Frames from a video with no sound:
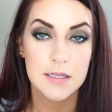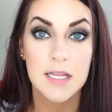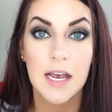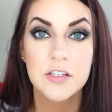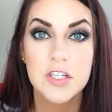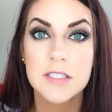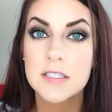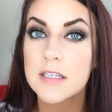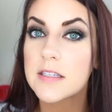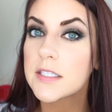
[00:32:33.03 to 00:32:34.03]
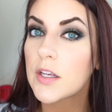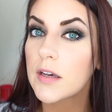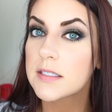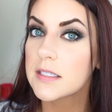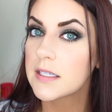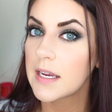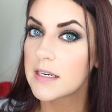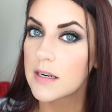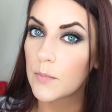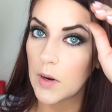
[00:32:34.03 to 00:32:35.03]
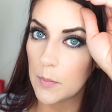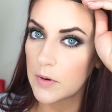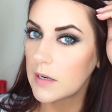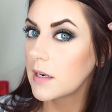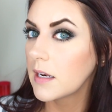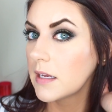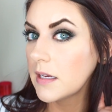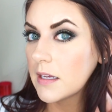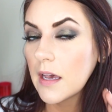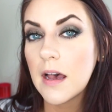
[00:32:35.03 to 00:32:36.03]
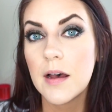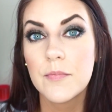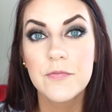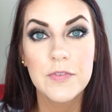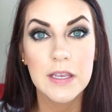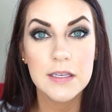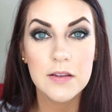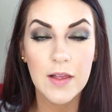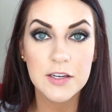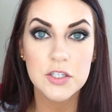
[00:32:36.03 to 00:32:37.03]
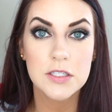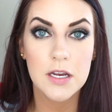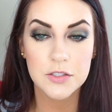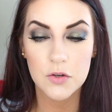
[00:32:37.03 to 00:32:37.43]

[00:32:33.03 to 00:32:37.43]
lashes to this look, since I ended up not putting any fake lashes on.